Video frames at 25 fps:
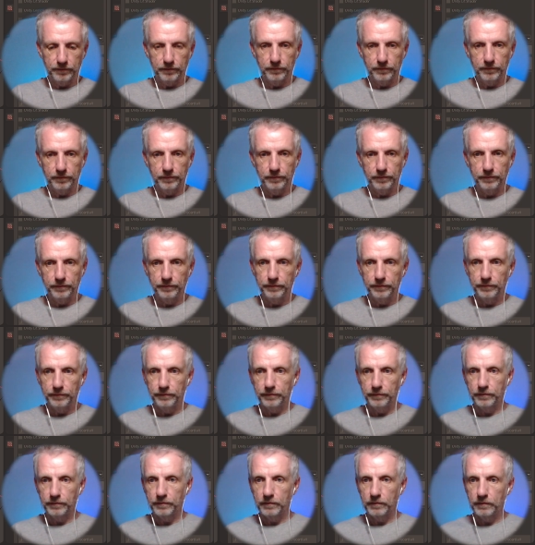
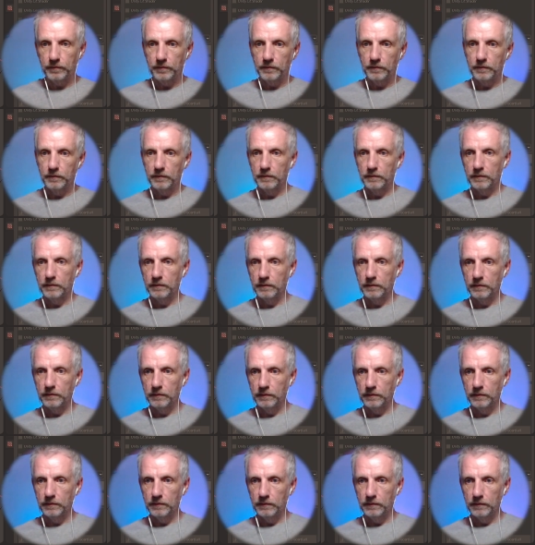
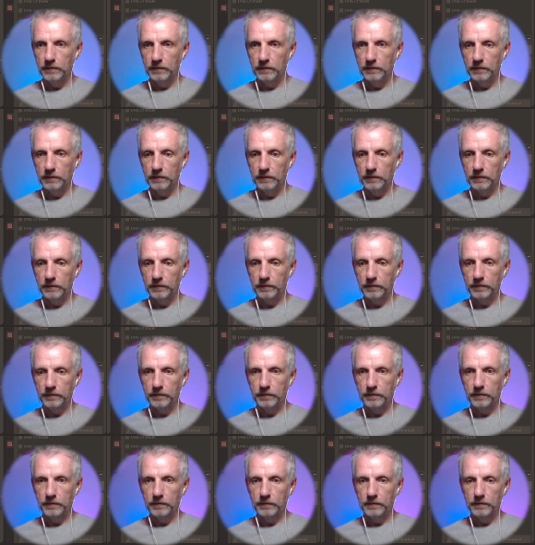
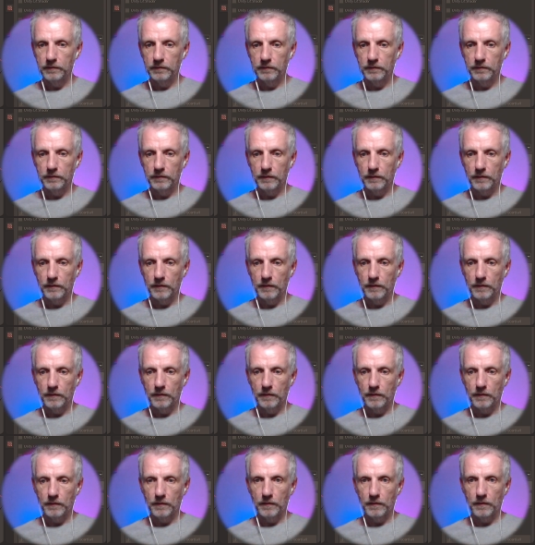
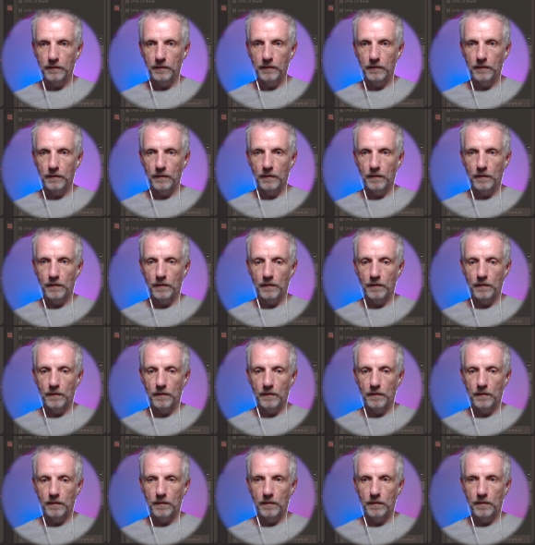
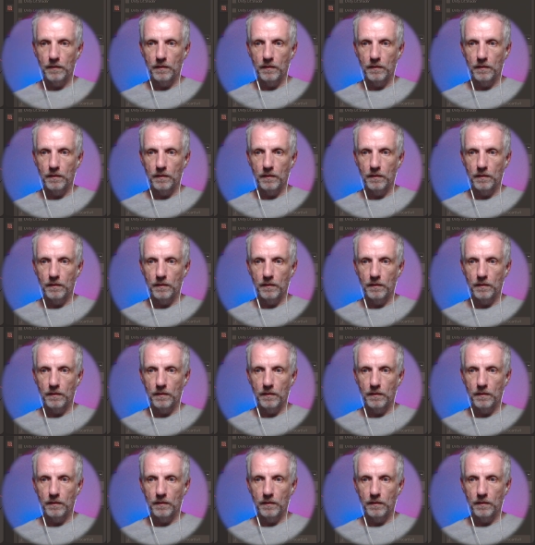(silence)